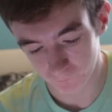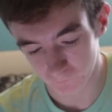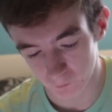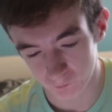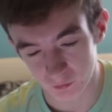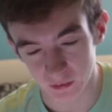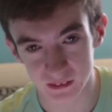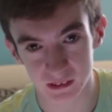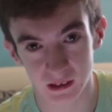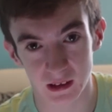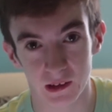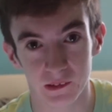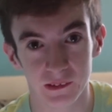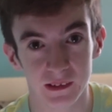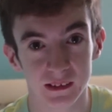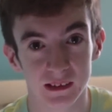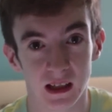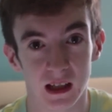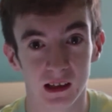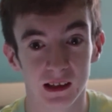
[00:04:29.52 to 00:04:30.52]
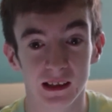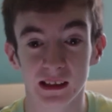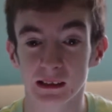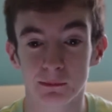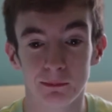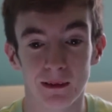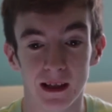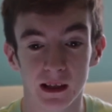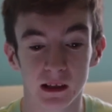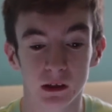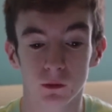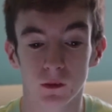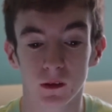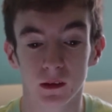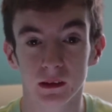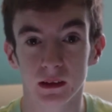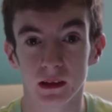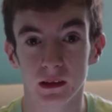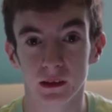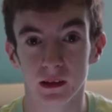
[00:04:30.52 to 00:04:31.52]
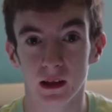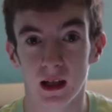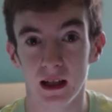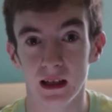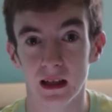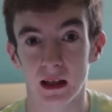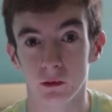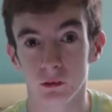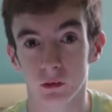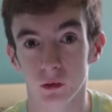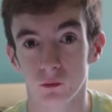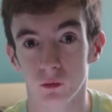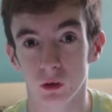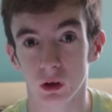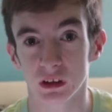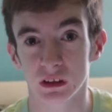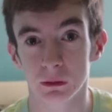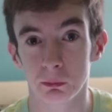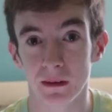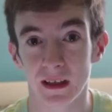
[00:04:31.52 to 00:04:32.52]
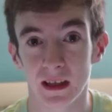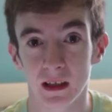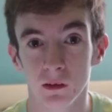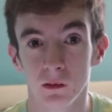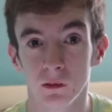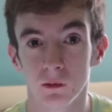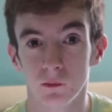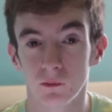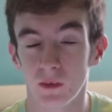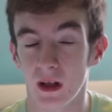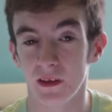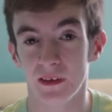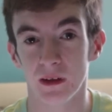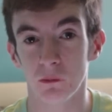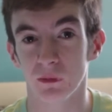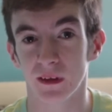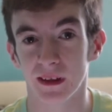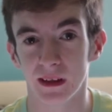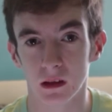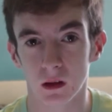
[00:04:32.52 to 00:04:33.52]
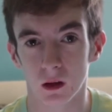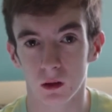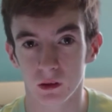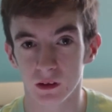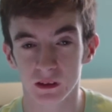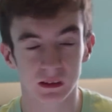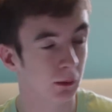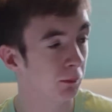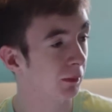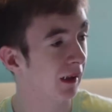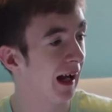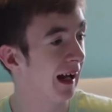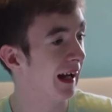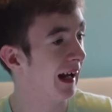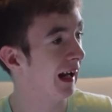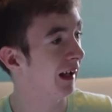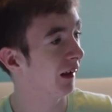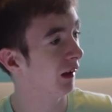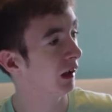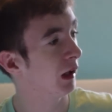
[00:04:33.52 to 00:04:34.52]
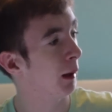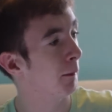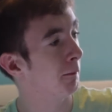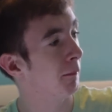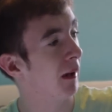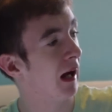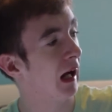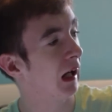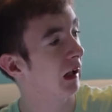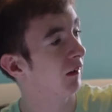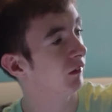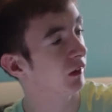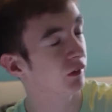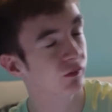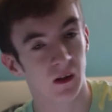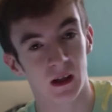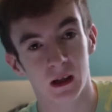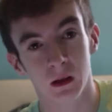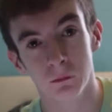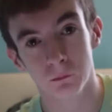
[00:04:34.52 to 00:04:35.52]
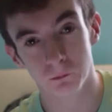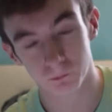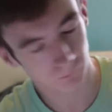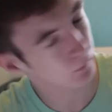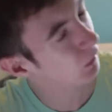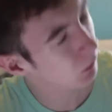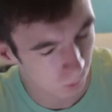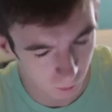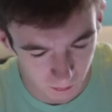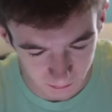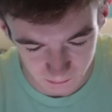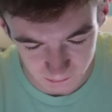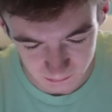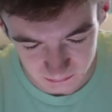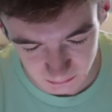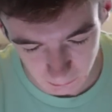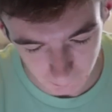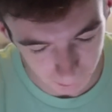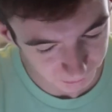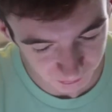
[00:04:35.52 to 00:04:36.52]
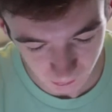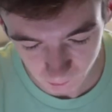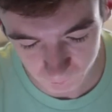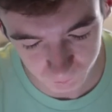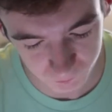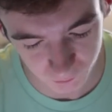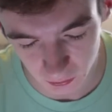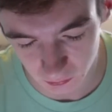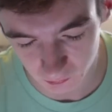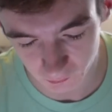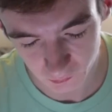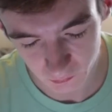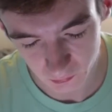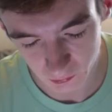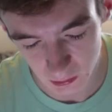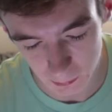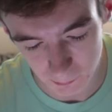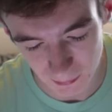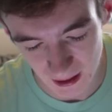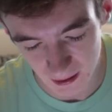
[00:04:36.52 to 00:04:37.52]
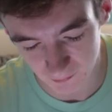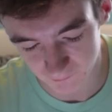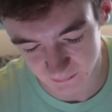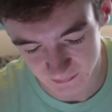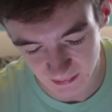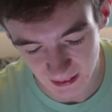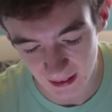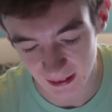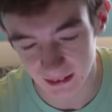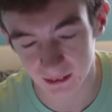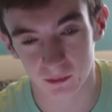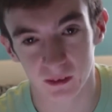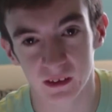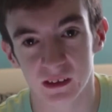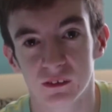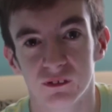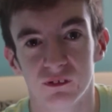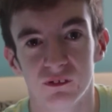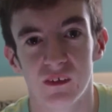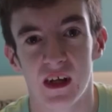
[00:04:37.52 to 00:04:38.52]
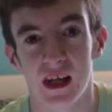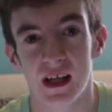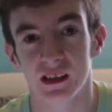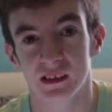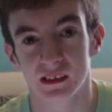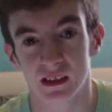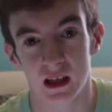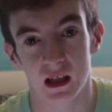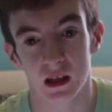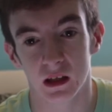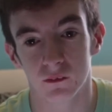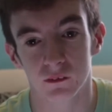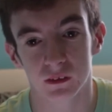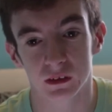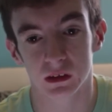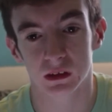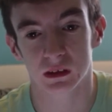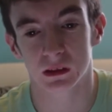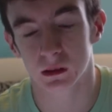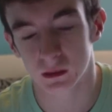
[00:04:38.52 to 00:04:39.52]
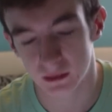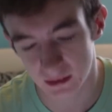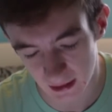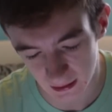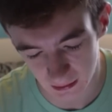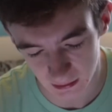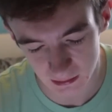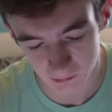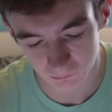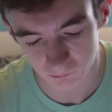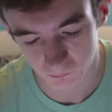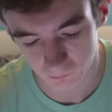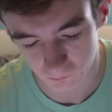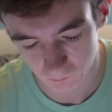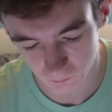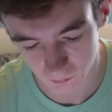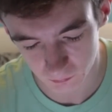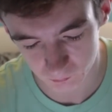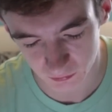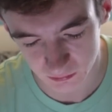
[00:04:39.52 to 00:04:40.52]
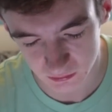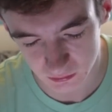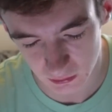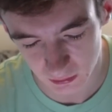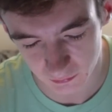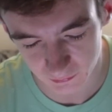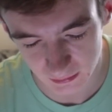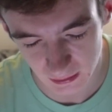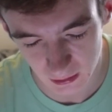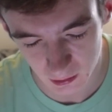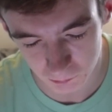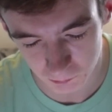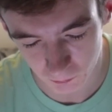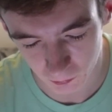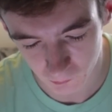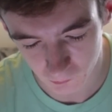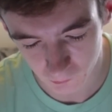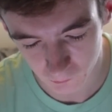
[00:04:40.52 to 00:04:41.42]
Vigilante is actually a Spanish word that I learned over in Spain. Well, I didn't really learn it. Some guy had it in the back of his thing. Wankers. Fuck. On the back was high grade vest and I was just ticking vigilante on him.